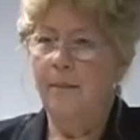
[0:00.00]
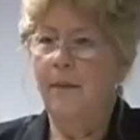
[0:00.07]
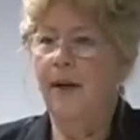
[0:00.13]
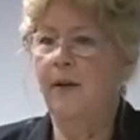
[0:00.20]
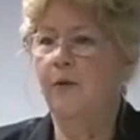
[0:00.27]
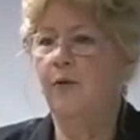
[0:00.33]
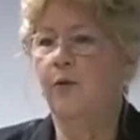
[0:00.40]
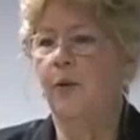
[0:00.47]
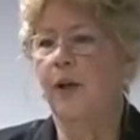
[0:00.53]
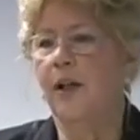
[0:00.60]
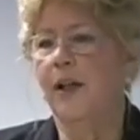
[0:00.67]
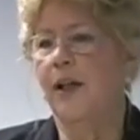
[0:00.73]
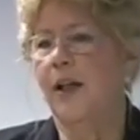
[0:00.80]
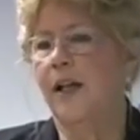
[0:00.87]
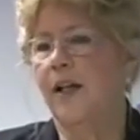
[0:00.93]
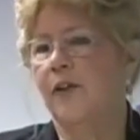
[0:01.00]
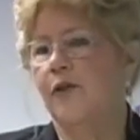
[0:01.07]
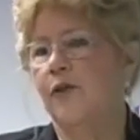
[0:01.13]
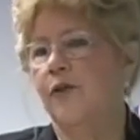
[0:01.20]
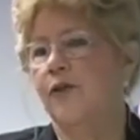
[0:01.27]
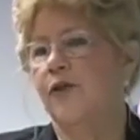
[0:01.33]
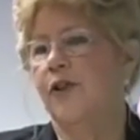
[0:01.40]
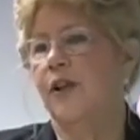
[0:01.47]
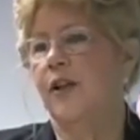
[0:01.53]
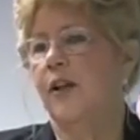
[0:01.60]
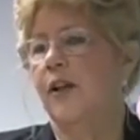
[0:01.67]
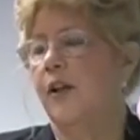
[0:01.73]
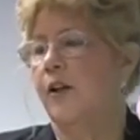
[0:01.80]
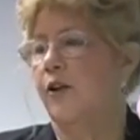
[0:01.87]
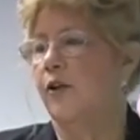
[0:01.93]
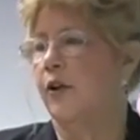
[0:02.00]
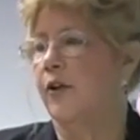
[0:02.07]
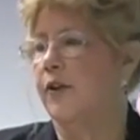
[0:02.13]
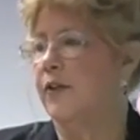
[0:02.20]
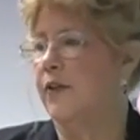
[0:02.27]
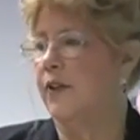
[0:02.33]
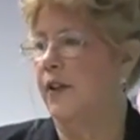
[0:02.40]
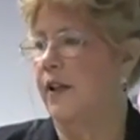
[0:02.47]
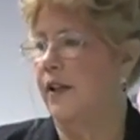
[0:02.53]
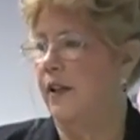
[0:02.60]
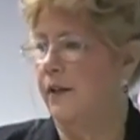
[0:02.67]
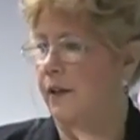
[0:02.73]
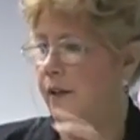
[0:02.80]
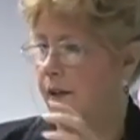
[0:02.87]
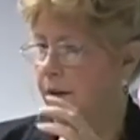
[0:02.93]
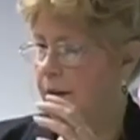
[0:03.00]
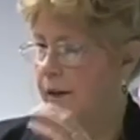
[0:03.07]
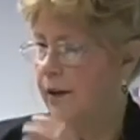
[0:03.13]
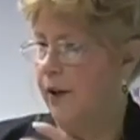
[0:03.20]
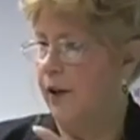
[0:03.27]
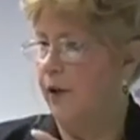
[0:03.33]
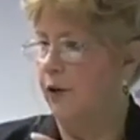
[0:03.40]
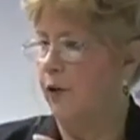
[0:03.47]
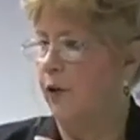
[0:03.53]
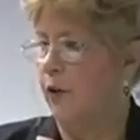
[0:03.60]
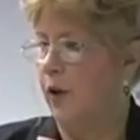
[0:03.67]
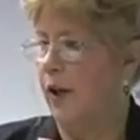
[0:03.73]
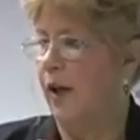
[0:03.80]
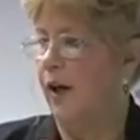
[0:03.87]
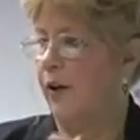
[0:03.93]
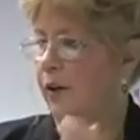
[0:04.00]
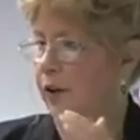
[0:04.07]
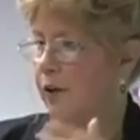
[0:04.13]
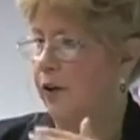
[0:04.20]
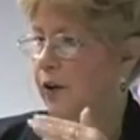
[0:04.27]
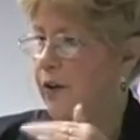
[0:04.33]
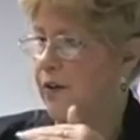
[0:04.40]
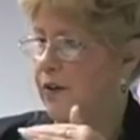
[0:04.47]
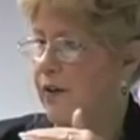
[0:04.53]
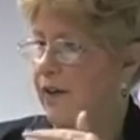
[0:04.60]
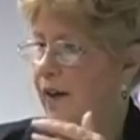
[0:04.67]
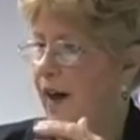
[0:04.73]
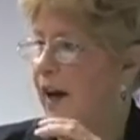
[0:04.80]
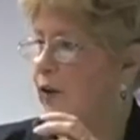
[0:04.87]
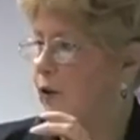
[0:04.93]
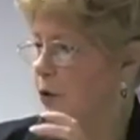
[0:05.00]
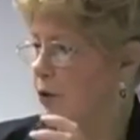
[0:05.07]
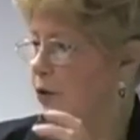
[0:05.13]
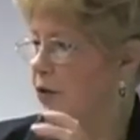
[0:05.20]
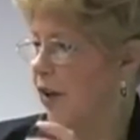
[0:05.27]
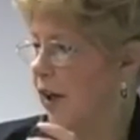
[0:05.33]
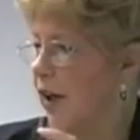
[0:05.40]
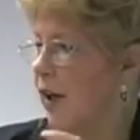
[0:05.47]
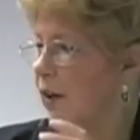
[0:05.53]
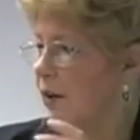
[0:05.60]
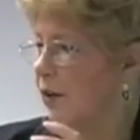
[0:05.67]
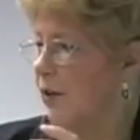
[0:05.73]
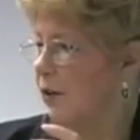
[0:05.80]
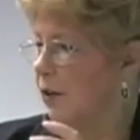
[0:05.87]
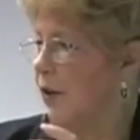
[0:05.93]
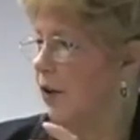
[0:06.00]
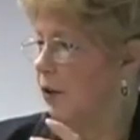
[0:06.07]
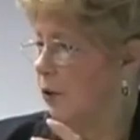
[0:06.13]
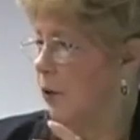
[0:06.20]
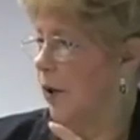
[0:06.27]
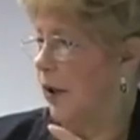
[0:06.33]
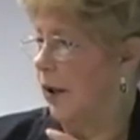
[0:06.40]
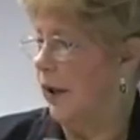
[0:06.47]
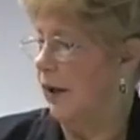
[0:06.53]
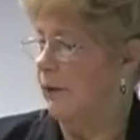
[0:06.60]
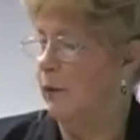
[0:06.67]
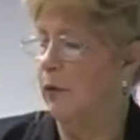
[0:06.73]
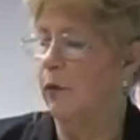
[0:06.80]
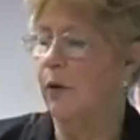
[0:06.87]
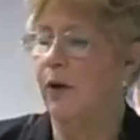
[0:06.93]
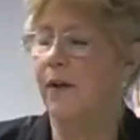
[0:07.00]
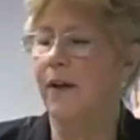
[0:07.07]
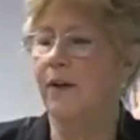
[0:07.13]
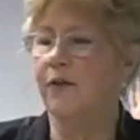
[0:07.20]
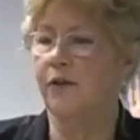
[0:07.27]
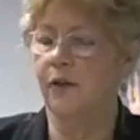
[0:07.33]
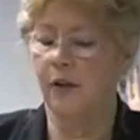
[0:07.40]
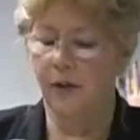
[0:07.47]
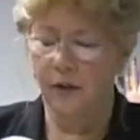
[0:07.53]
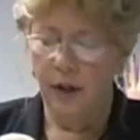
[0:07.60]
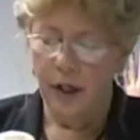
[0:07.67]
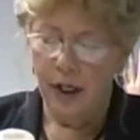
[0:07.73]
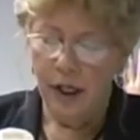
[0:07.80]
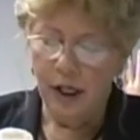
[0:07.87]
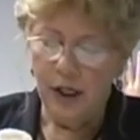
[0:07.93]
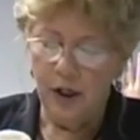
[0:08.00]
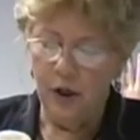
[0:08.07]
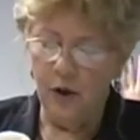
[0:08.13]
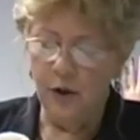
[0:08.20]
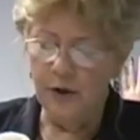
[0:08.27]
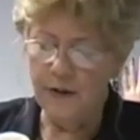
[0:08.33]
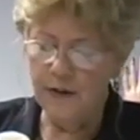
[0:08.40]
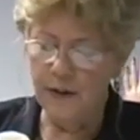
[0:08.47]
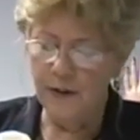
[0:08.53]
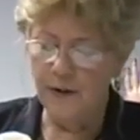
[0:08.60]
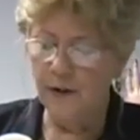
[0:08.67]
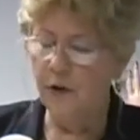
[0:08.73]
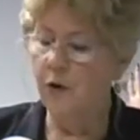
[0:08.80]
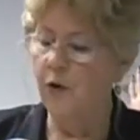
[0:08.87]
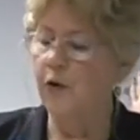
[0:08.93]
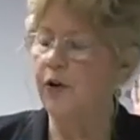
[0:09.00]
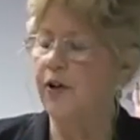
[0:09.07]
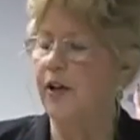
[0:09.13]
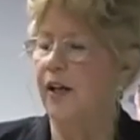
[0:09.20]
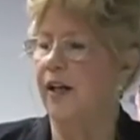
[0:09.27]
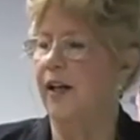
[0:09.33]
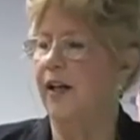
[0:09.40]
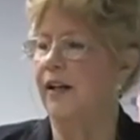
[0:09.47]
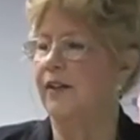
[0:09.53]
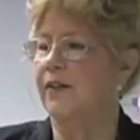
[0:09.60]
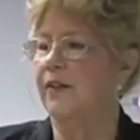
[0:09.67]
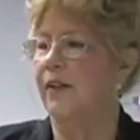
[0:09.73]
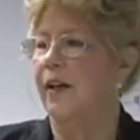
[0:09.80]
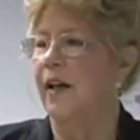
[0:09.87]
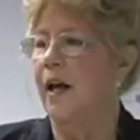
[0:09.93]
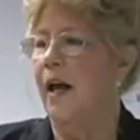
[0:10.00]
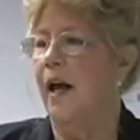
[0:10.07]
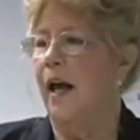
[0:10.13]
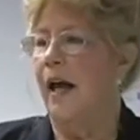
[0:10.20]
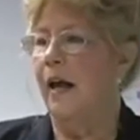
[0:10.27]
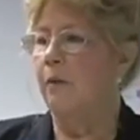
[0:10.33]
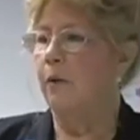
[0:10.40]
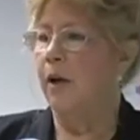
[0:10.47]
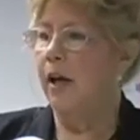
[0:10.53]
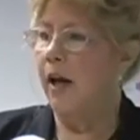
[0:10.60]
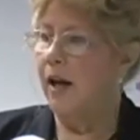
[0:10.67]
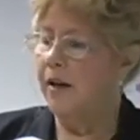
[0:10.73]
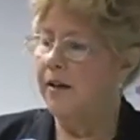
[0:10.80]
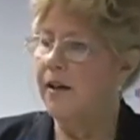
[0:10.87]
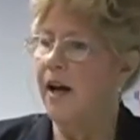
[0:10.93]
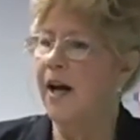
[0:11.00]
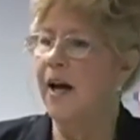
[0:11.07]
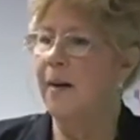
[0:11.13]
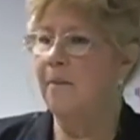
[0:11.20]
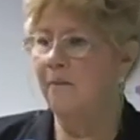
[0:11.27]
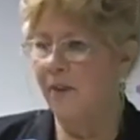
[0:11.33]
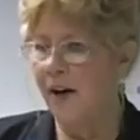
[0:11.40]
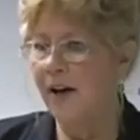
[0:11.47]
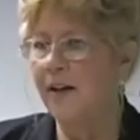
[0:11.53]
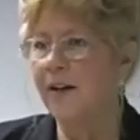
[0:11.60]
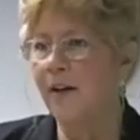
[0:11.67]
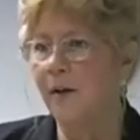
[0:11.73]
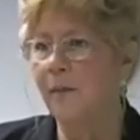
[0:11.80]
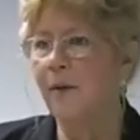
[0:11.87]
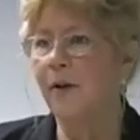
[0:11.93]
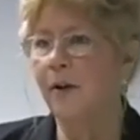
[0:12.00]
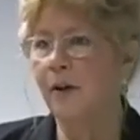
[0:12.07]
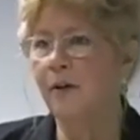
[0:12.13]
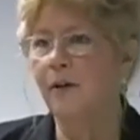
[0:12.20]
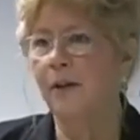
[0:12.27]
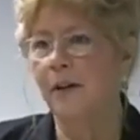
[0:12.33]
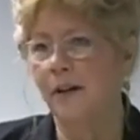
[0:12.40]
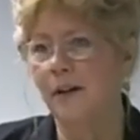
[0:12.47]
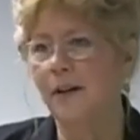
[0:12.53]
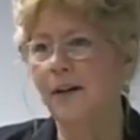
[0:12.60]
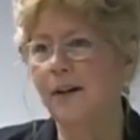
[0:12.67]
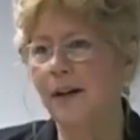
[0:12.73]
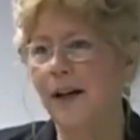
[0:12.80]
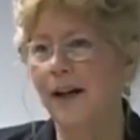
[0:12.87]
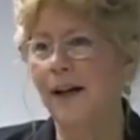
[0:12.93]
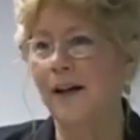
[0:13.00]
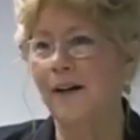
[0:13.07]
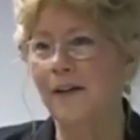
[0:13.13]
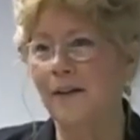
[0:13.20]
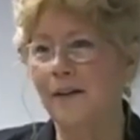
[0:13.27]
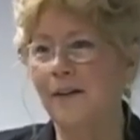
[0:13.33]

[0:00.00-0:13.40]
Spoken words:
But it was really interesting. You could see the cuticle layer. You couldn't see the actual scales, because we didn't have one quite that strong. You could see the cortex. And we had a time finding a medulla to look at.